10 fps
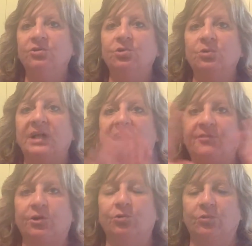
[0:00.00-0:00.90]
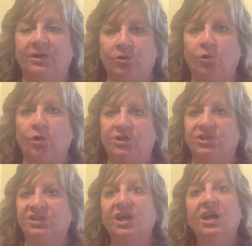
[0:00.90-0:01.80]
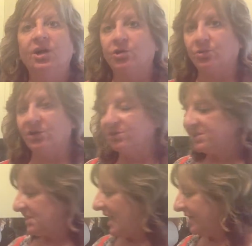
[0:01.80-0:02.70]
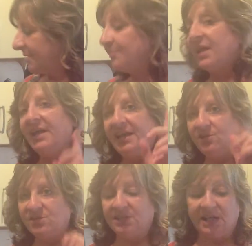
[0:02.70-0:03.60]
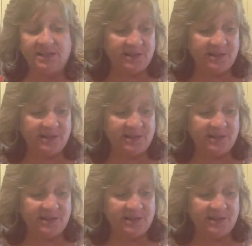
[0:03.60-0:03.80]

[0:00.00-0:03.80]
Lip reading: You will have a gorgeous grilled salad. Here's another